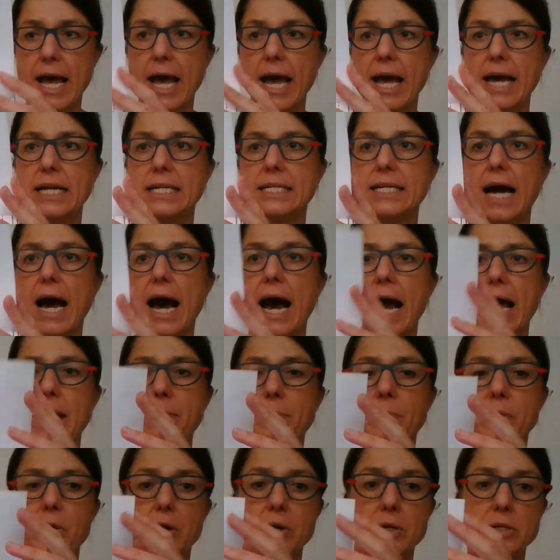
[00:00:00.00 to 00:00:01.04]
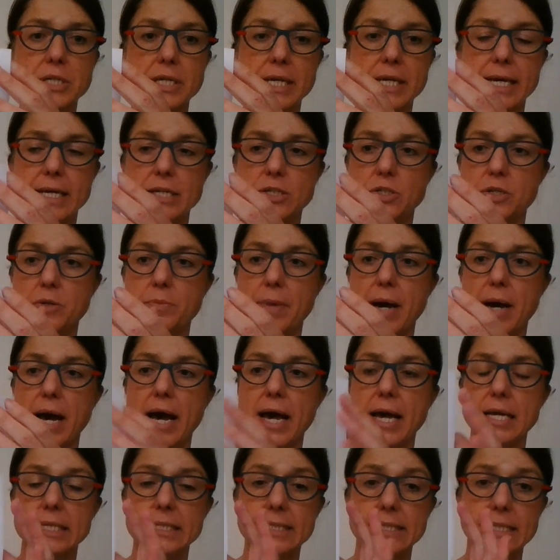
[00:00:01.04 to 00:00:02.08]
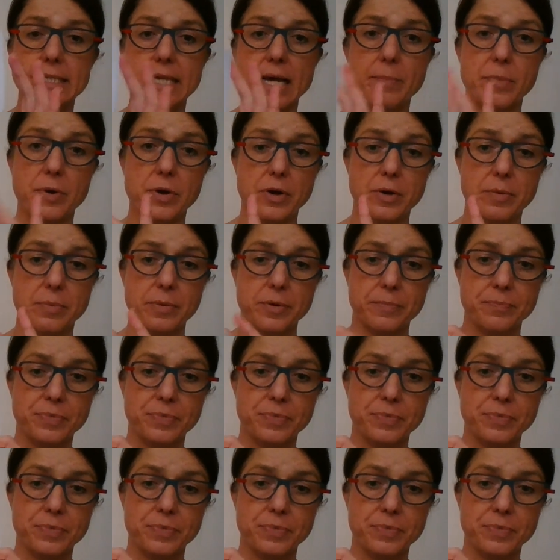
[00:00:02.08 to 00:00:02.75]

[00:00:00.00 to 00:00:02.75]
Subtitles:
and I am going to get to my suburb.